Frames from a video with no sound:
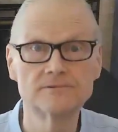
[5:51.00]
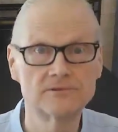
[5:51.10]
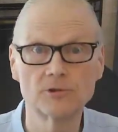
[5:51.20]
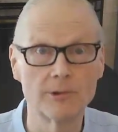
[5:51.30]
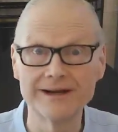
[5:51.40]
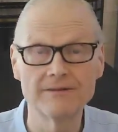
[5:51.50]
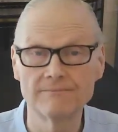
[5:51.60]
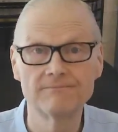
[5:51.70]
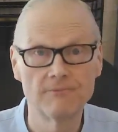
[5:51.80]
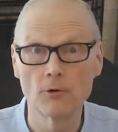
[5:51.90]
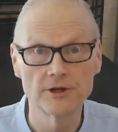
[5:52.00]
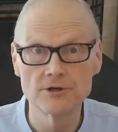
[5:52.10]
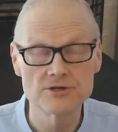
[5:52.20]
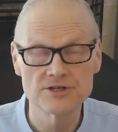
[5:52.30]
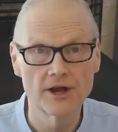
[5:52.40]
24
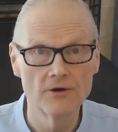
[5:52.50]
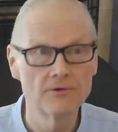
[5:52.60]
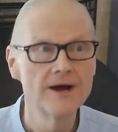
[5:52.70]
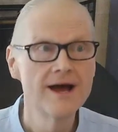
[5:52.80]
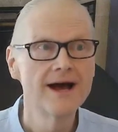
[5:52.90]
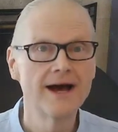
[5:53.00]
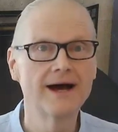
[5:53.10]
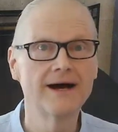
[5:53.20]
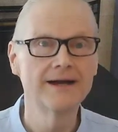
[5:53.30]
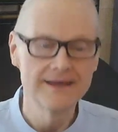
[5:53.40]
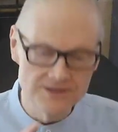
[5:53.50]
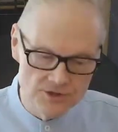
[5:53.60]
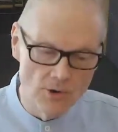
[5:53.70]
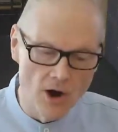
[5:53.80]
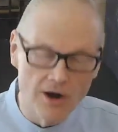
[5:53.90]
years ago
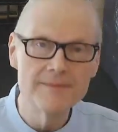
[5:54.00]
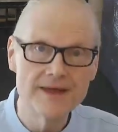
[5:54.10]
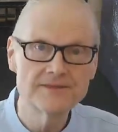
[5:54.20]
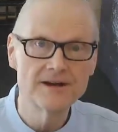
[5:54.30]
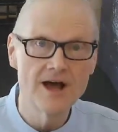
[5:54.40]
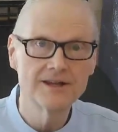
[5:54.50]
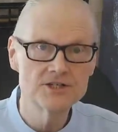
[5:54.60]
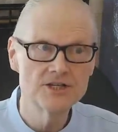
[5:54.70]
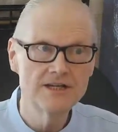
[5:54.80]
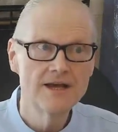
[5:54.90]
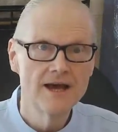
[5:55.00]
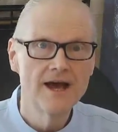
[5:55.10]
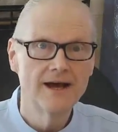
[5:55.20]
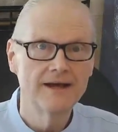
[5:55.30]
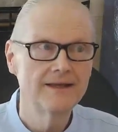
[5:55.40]
into our methodology,
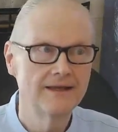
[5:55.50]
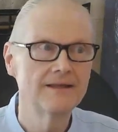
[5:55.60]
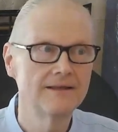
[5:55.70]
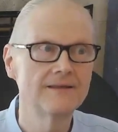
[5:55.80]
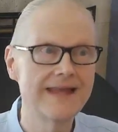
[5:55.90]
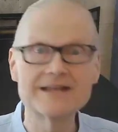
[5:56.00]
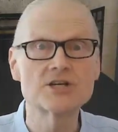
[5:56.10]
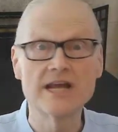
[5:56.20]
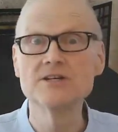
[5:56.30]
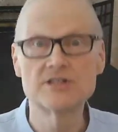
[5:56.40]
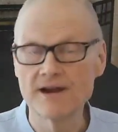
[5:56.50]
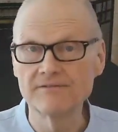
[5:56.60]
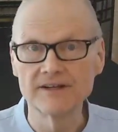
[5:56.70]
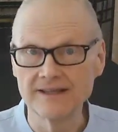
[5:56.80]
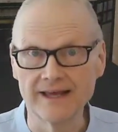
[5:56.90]
that changed
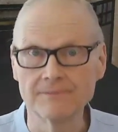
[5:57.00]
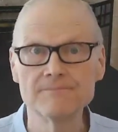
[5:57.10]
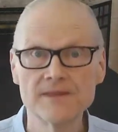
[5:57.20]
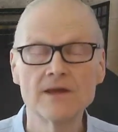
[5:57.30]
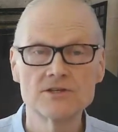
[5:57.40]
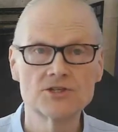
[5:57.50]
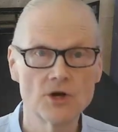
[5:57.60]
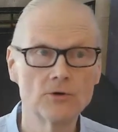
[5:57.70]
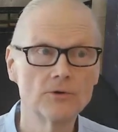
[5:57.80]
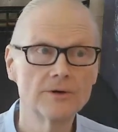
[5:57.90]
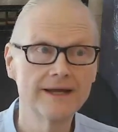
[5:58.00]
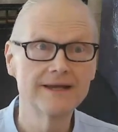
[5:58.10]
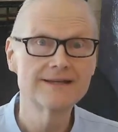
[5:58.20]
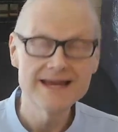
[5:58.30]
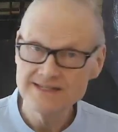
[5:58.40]
everything. So
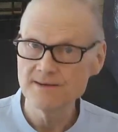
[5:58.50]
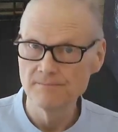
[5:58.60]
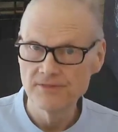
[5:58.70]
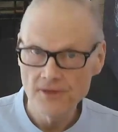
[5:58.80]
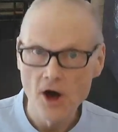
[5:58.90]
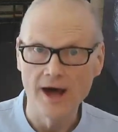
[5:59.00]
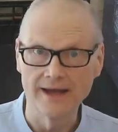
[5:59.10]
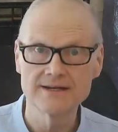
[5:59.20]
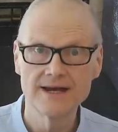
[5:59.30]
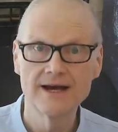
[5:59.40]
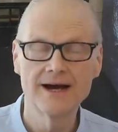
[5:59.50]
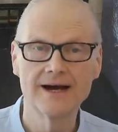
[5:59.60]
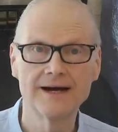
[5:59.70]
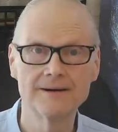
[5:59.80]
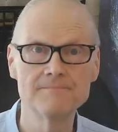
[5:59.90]
it takes some thought.
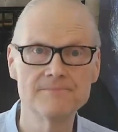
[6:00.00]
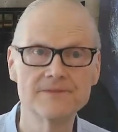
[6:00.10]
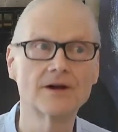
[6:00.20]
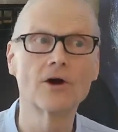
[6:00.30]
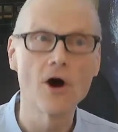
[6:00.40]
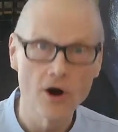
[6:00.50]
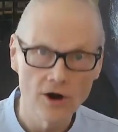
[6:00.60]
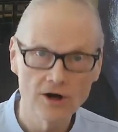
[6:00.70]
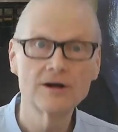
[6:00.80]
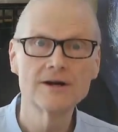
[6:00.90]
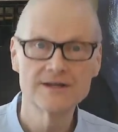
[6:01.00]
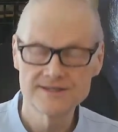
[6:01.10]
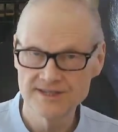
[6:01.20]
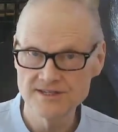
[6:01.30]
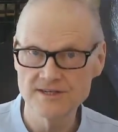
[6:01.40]
There are
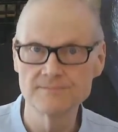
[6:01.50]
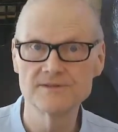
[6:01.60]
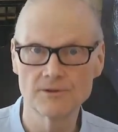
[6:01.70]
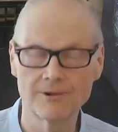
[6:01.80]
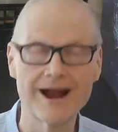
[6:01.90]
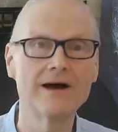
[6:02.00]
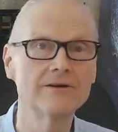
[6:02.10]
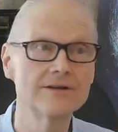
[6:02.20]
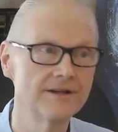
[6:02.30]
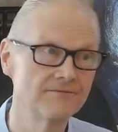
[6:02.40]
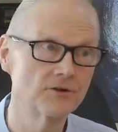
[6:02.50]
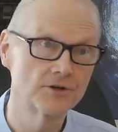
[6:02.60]
systems around. If you're